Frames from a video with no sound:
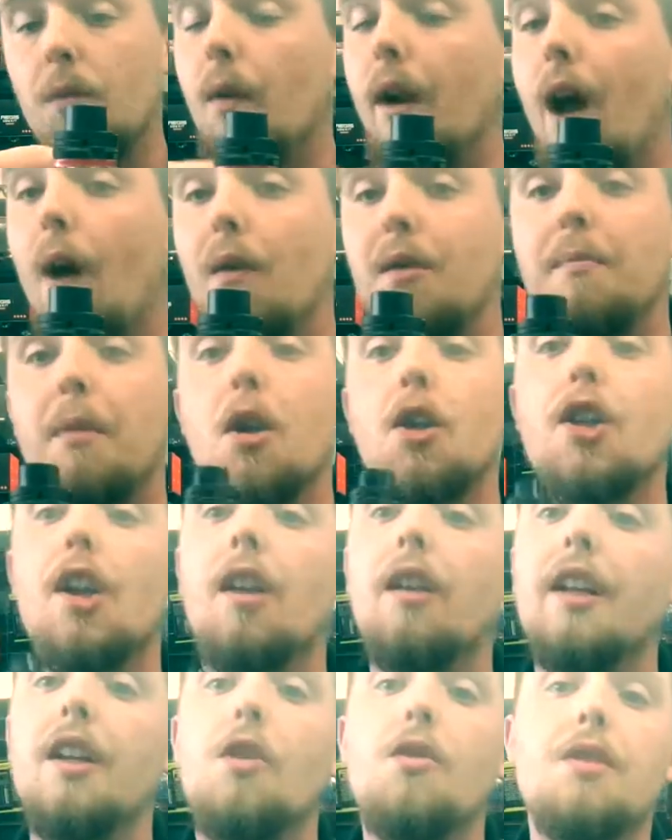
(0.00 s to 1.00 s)
When I was
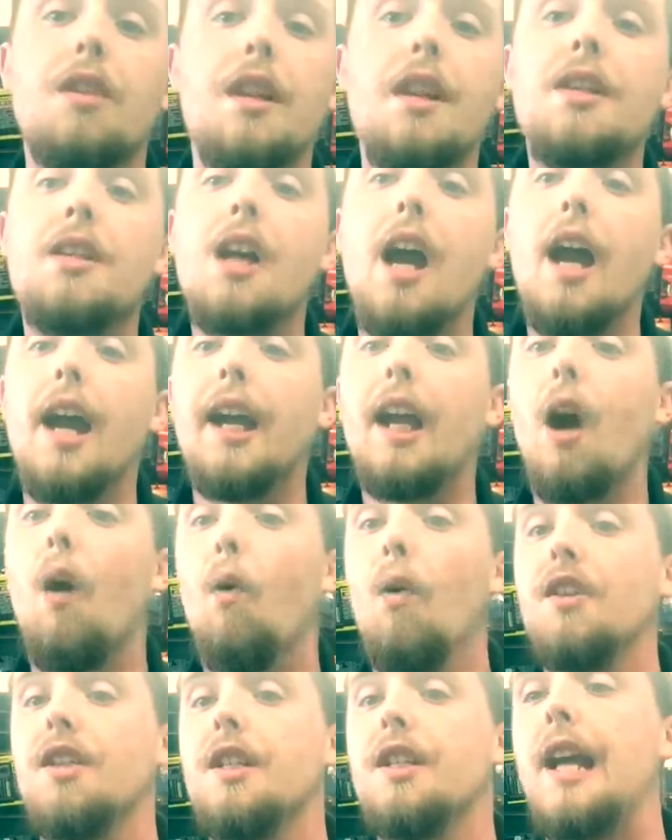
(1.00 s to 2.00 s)
personally using this tank, I
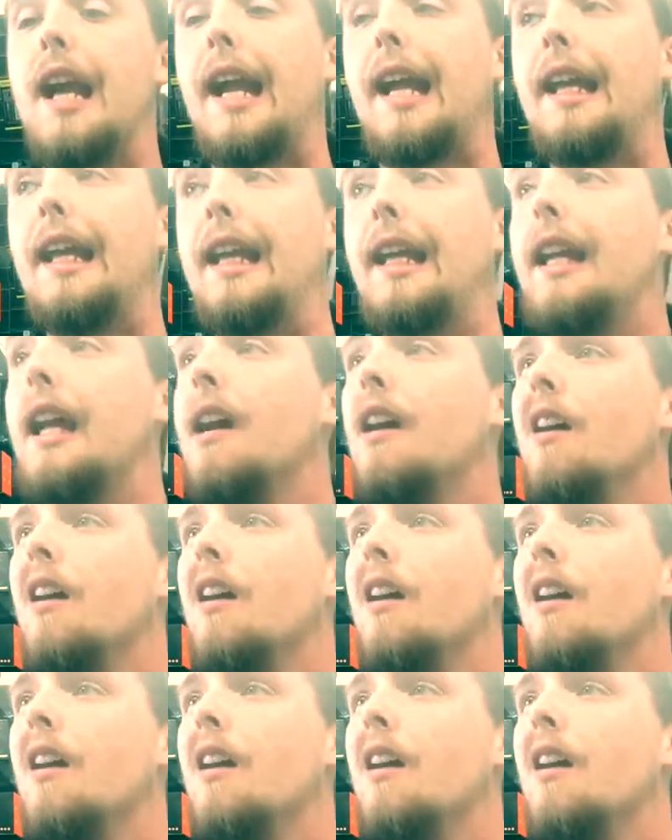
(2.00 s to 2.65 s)
wasn't taking it